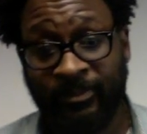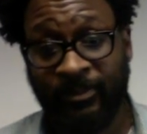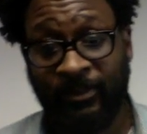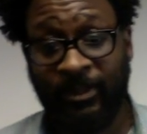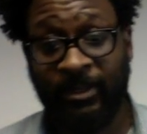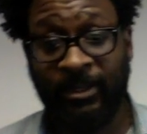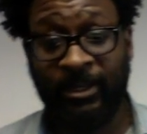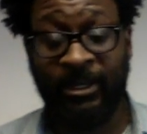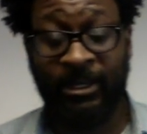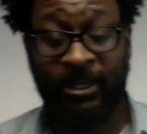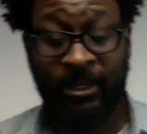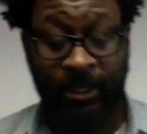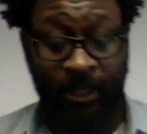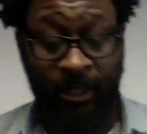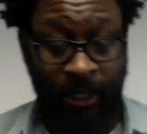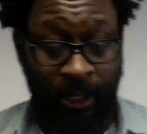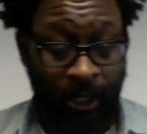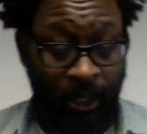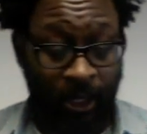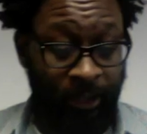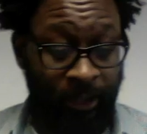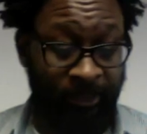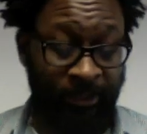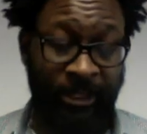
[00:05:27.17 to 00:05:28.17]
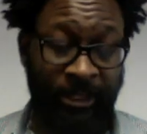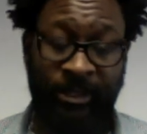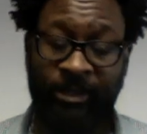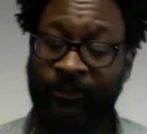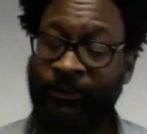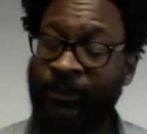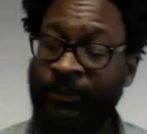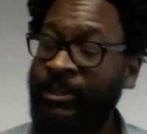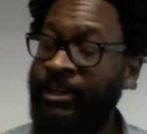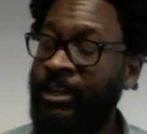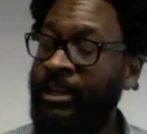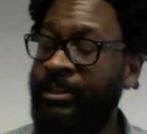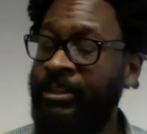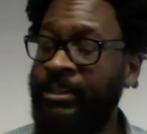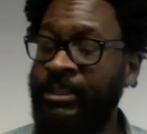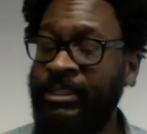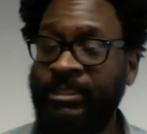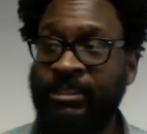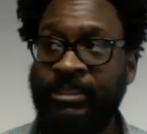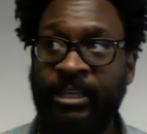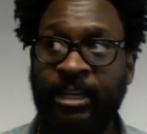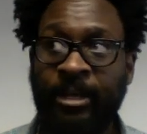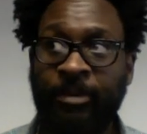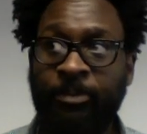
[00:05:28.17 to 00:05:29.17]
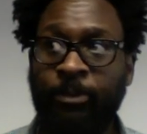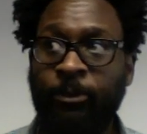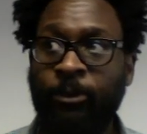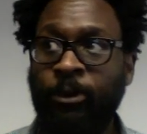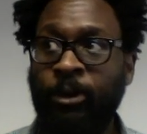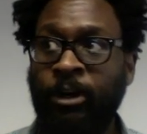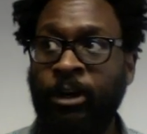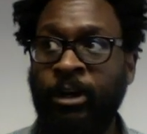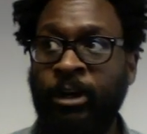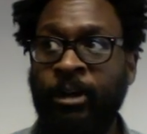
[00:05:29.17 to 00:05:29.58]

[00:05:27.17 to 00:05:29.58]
Okay? Think of another example